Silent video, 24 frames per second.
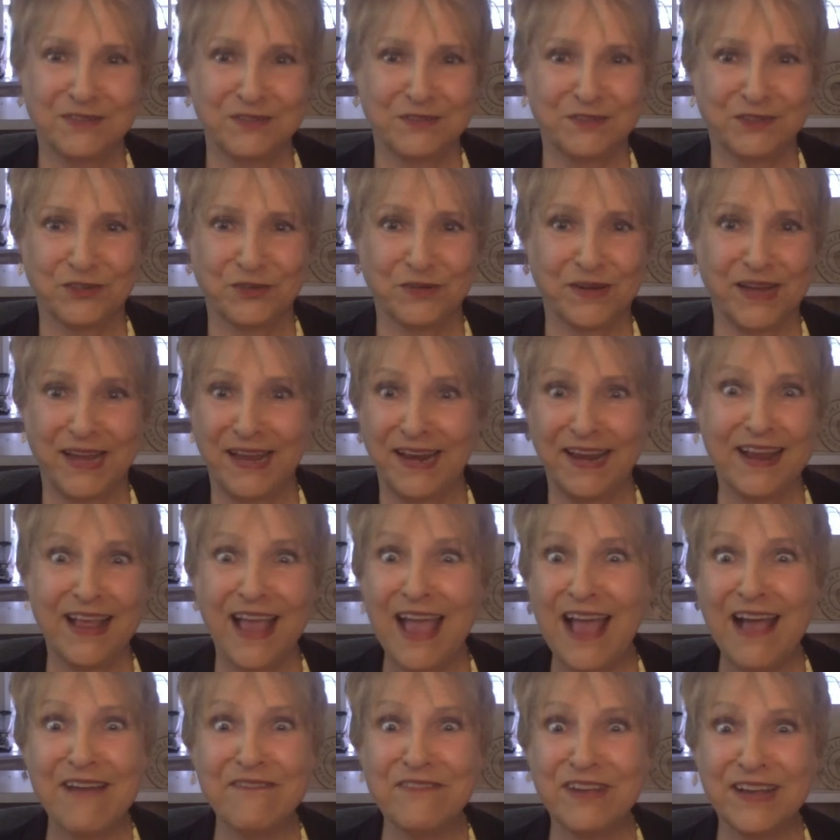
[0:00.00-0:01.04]
creating
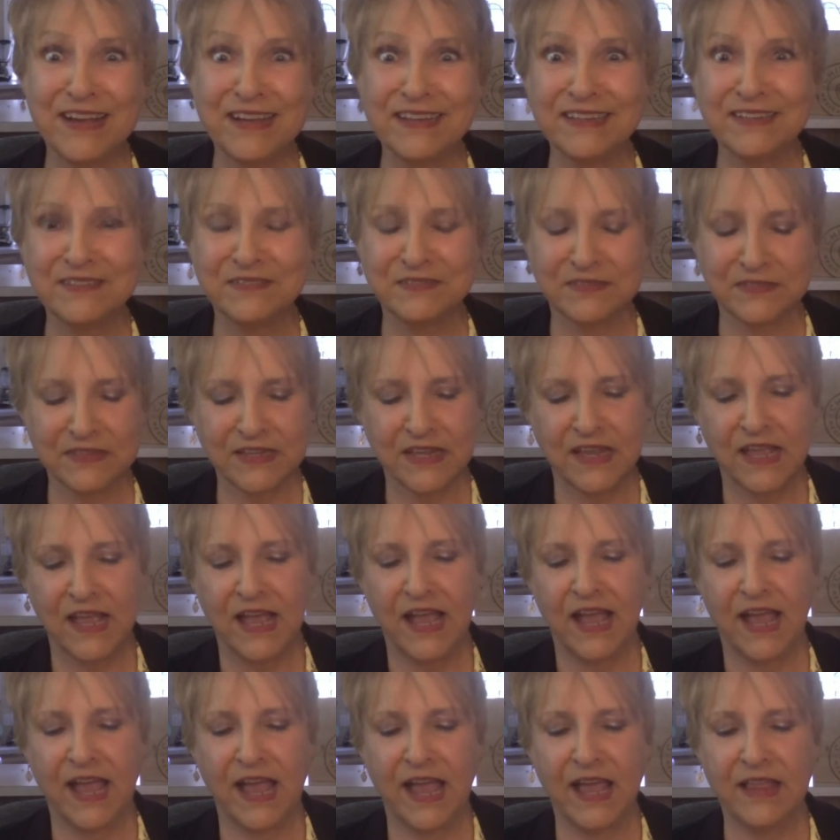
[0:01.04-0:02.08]
havoc.
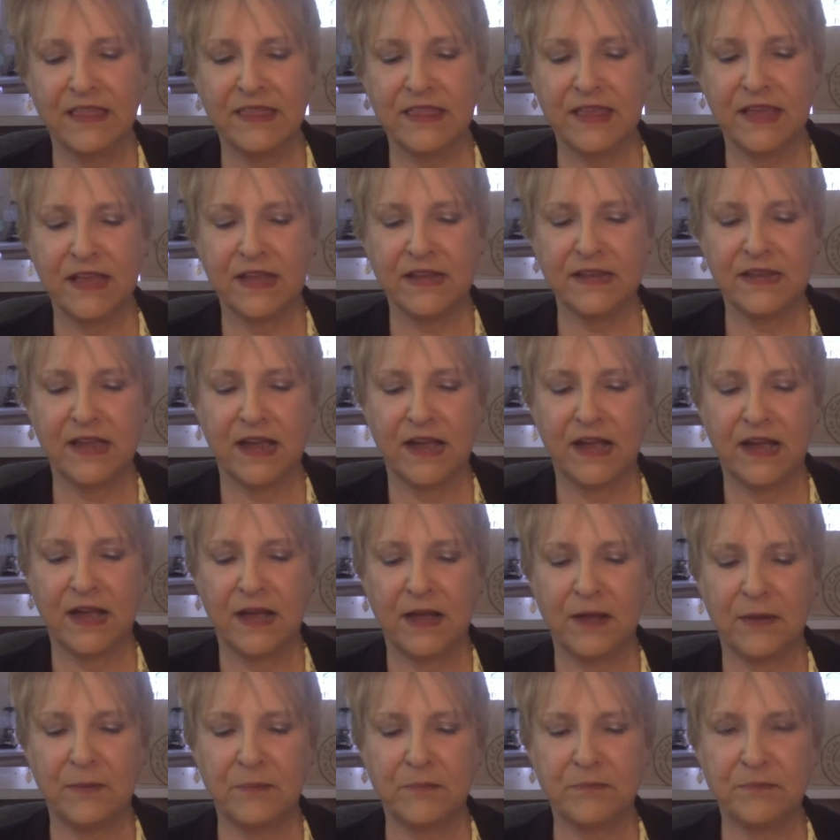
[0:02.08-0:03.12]
And then
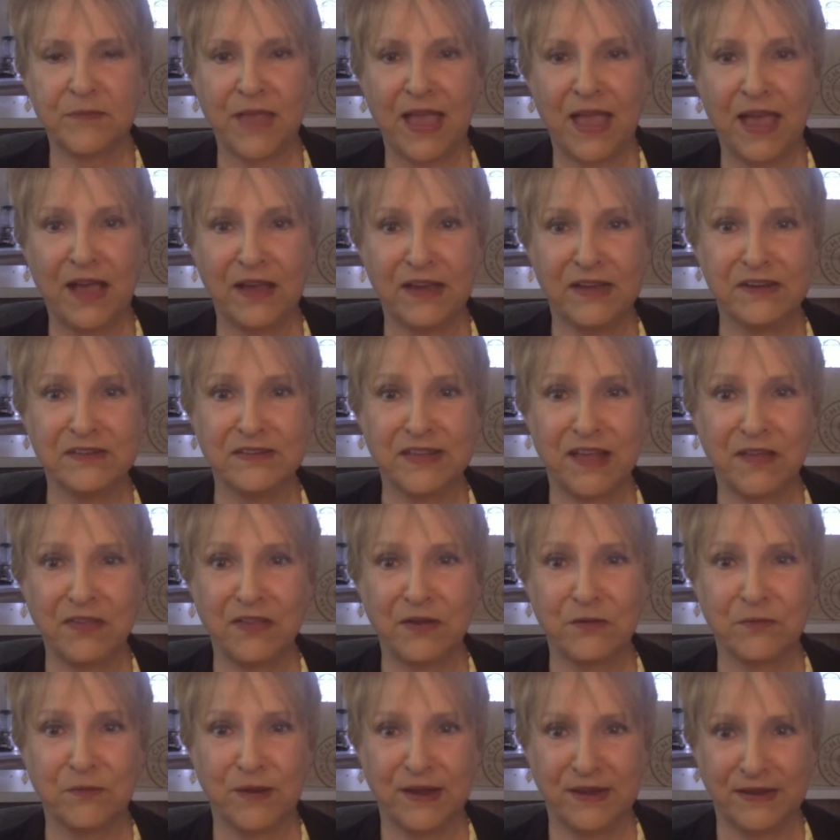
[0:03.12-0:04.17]
here's how
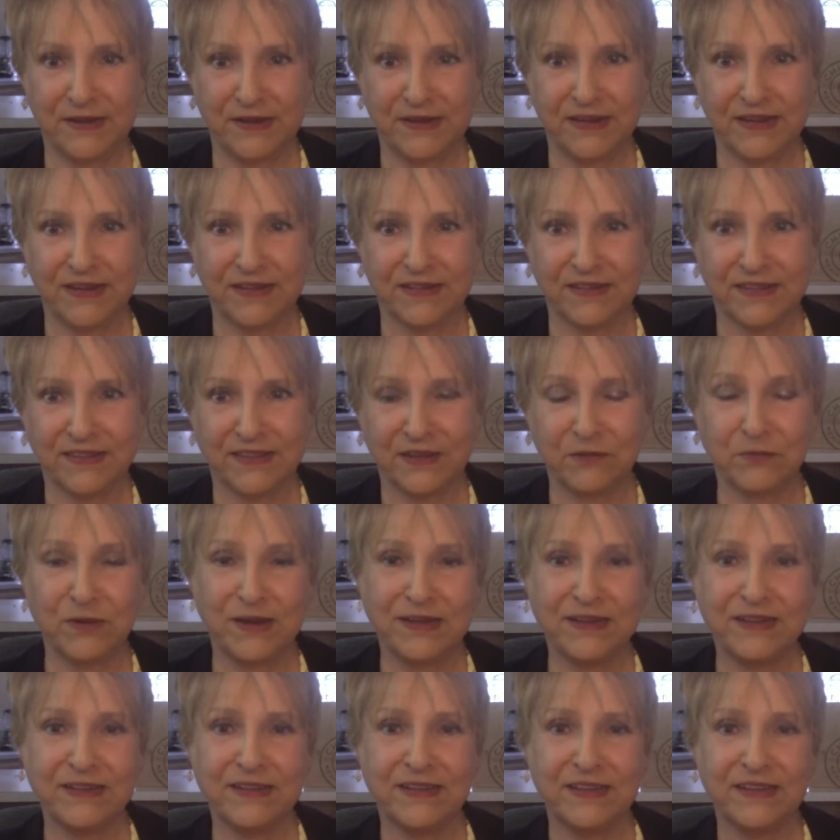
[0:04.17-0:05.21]
they rated it. They
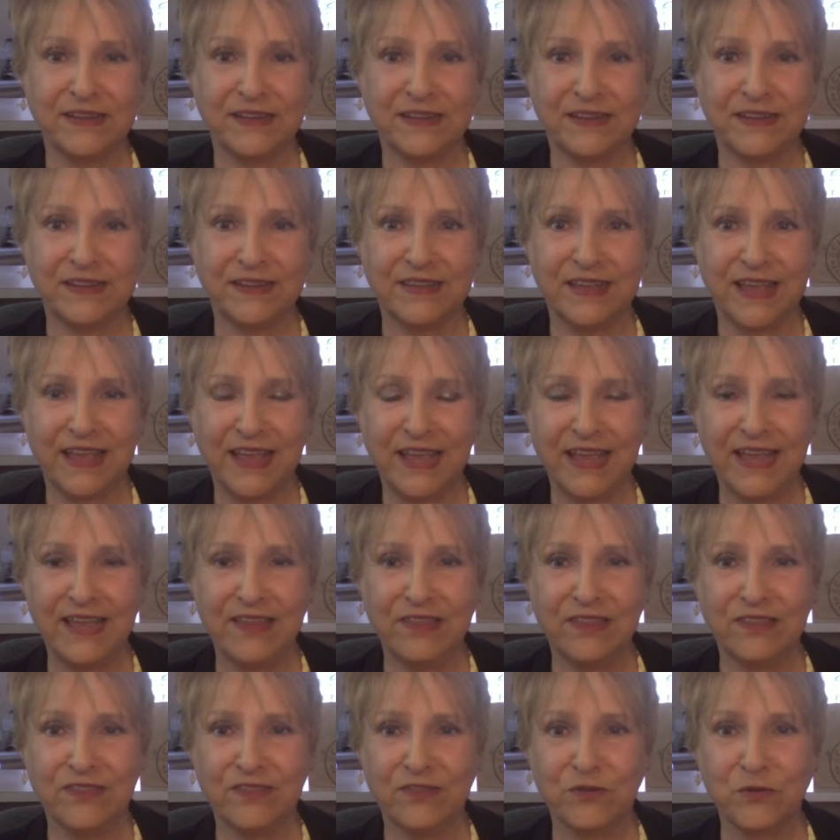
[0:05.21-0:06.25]
rated it
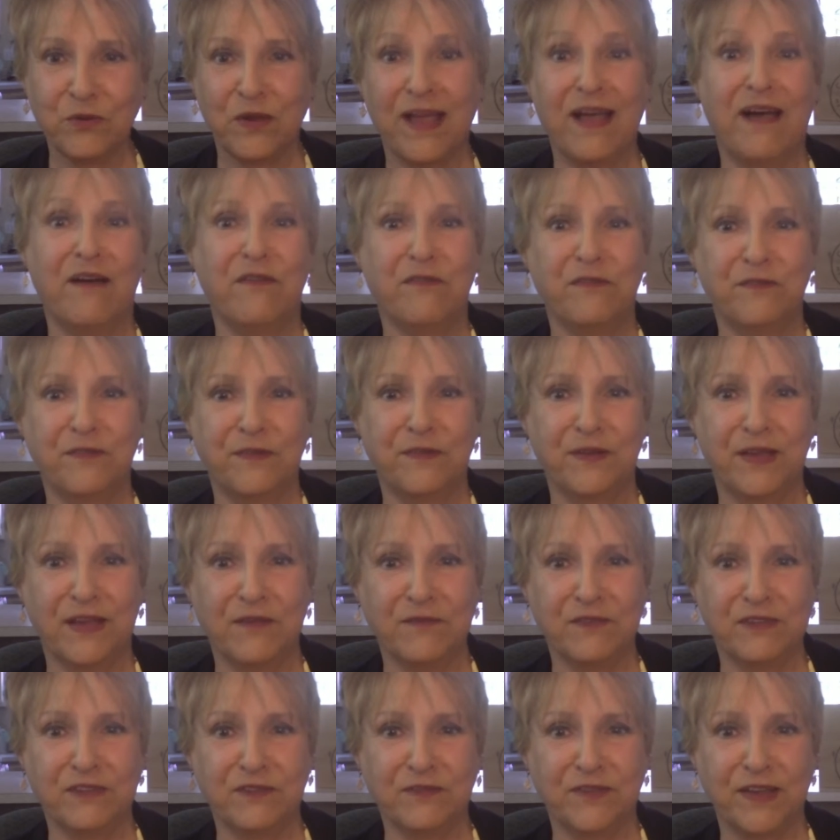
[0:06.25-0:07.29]
A through F.
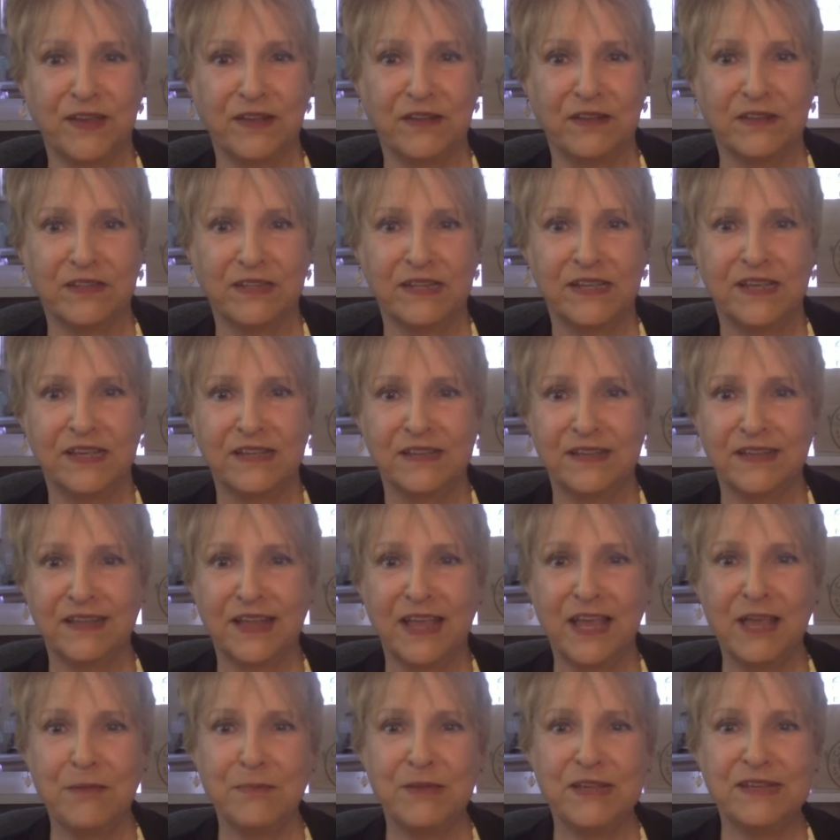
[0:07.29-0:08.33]
F is fail.
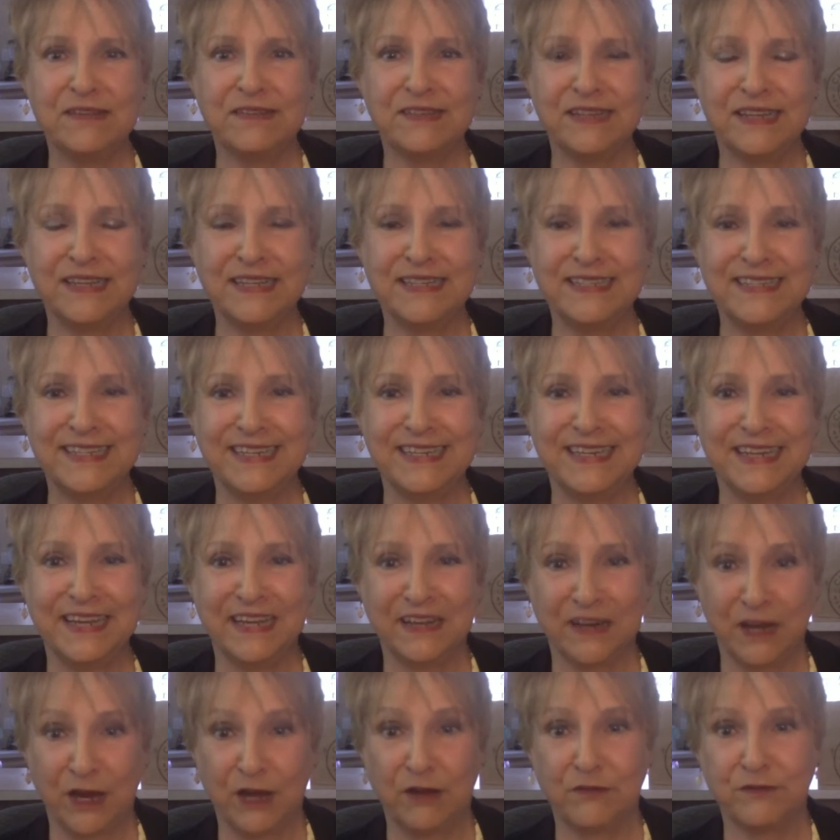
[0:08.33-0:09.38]
A, B, C, D,
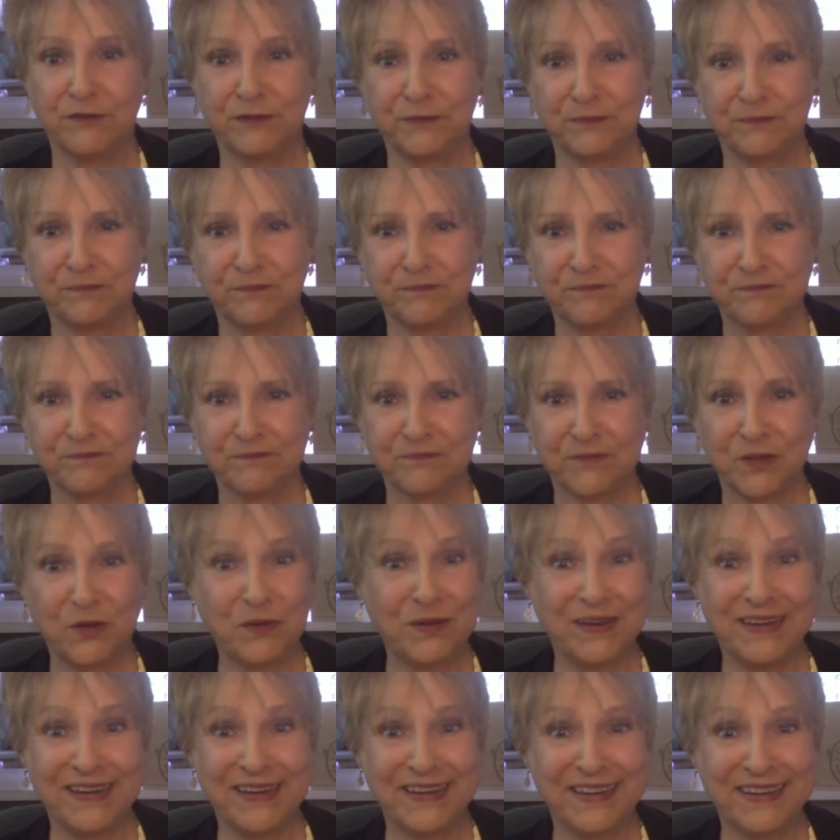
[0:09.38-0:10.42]
and F.
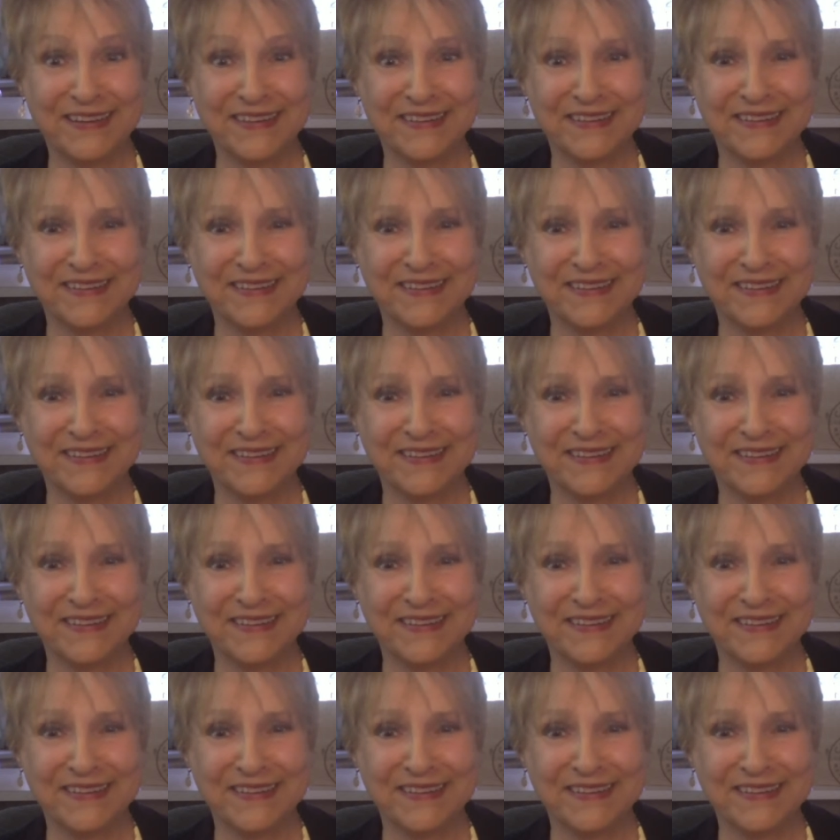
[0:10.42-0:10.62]
No E.